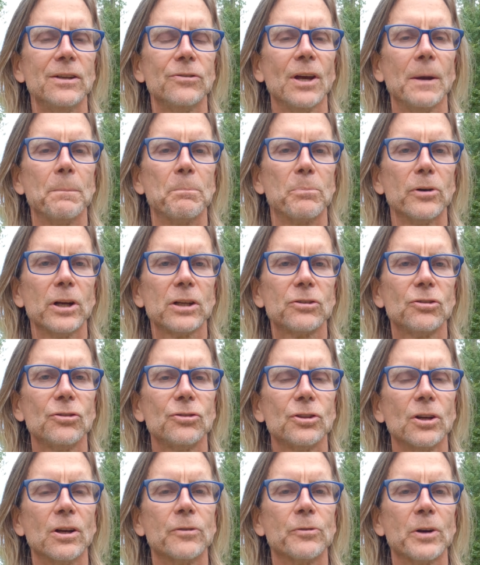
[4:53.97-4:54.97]
that BRICS
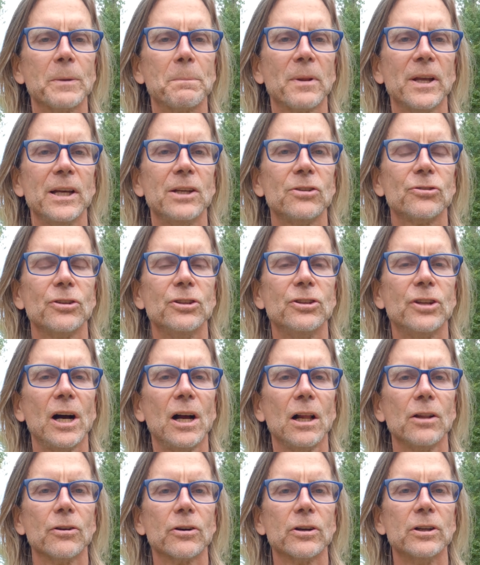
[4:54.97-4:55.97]
is going to replace the
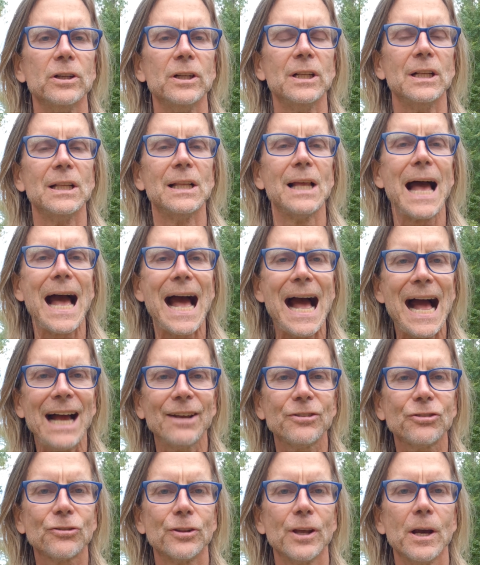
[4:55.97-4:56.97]
dollar,
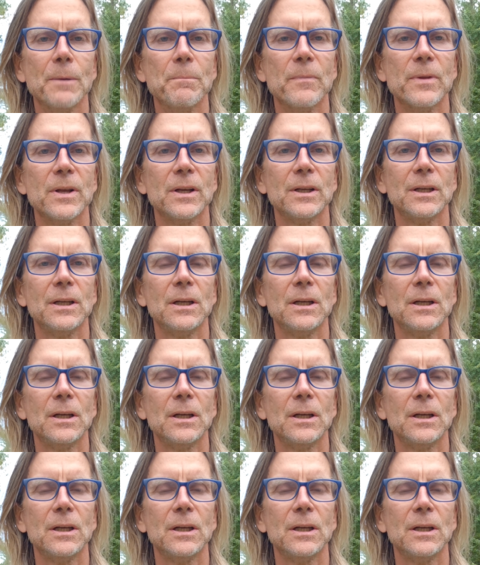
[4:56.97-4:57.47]
ask them,